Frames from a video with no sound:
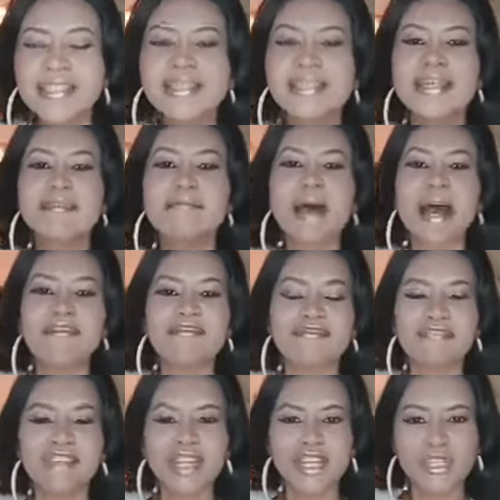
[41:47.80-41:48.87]
in my
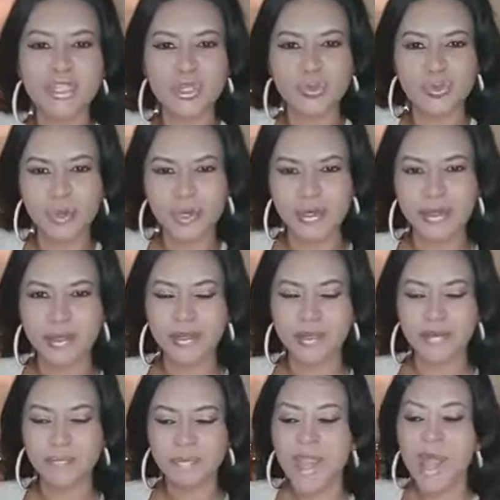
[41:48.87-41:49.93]
finished work.
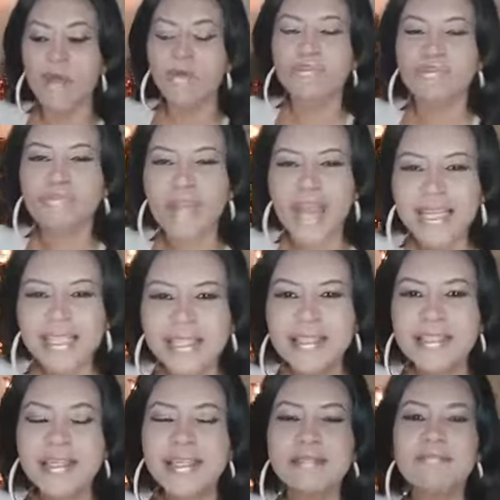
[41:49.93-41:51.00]

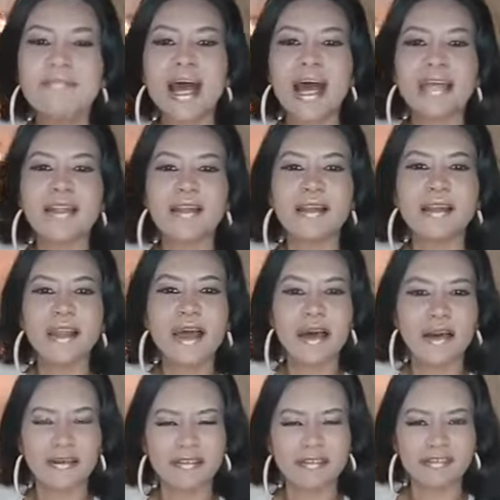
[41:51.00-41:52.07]
Rest in my
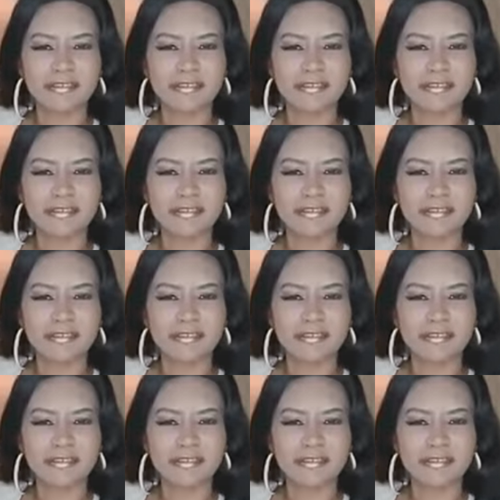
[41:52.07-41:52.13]
love.